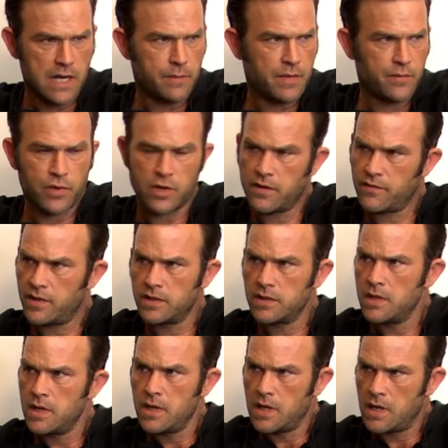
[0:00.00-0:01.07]
not be perfect.
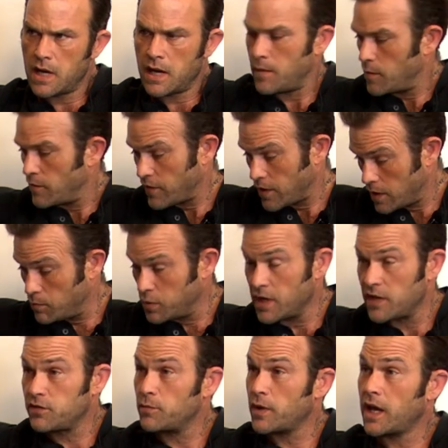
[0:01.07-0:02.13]
I'm a very
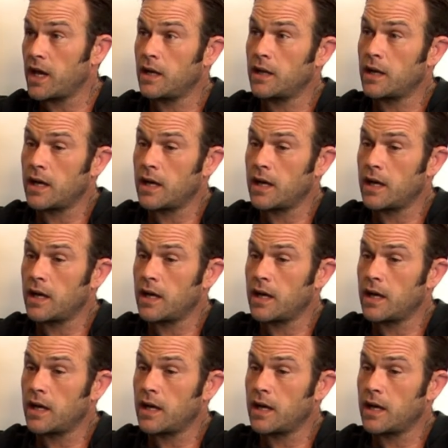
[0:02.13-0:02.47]
blessed man,